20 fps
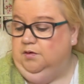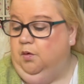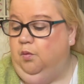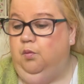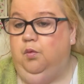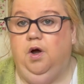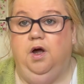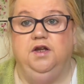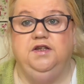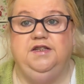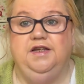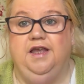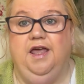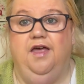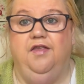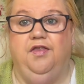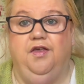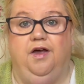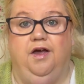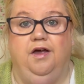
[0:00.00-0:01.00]
were
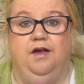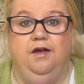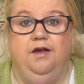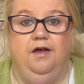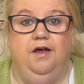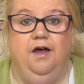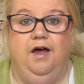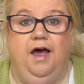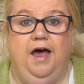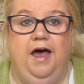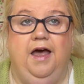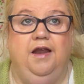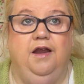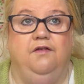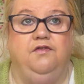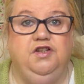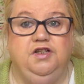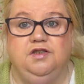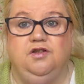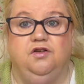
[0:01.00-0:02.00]
together, and
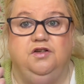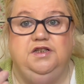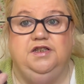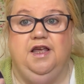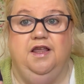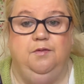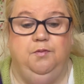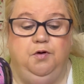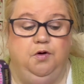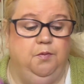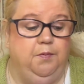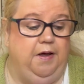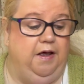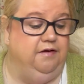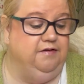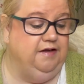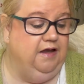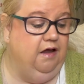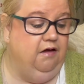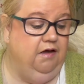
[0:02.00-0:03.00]
I've just gone to get the ball
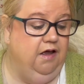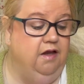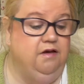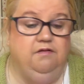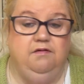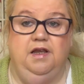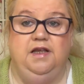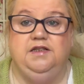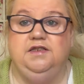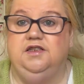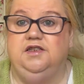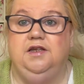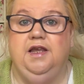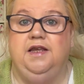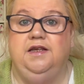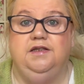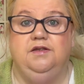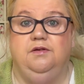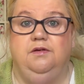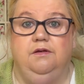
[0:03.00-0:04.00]
band out, and
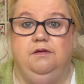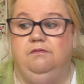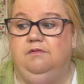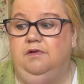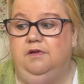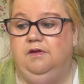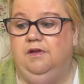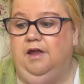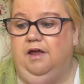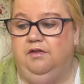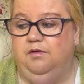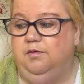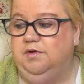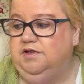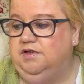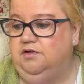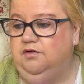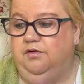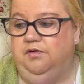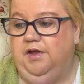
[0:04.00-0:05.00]
the other
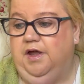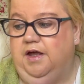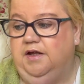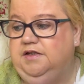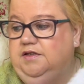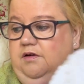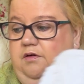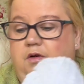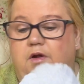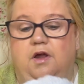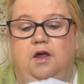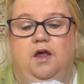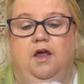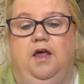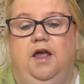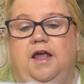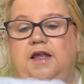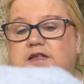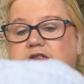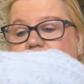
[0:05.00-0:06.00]
one's not there. So
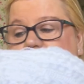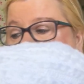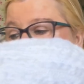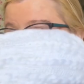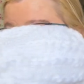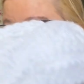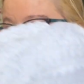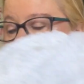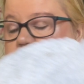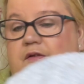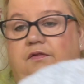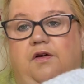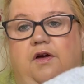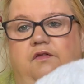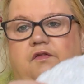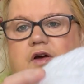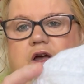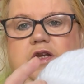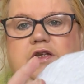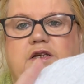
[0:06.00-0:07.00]
it's this. If I
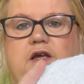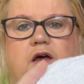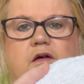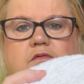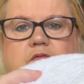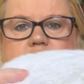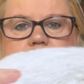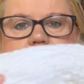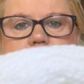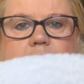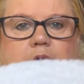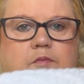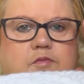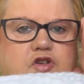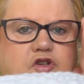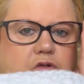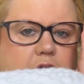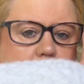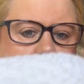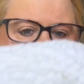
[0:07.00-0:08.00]
find it, I'm
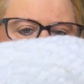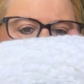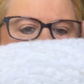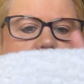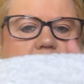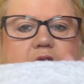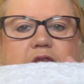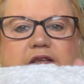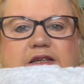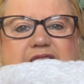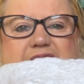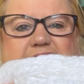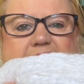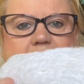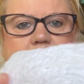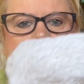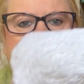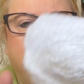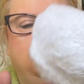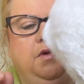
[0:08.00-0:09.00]
sure I'll be showing this
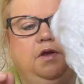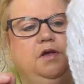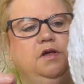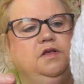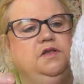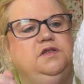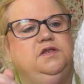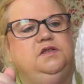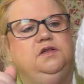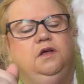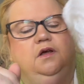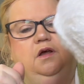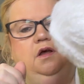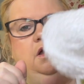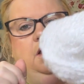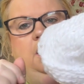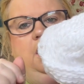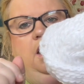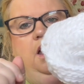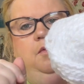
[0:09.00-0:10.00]
again, because
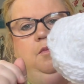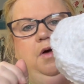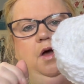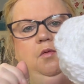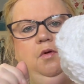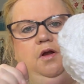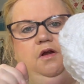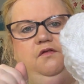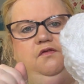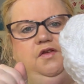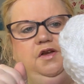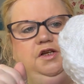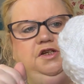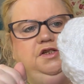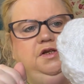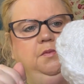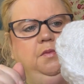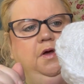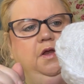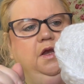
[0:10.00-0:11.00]
I won't have finished
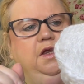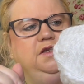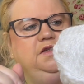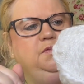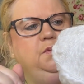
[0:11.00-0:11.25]
it by next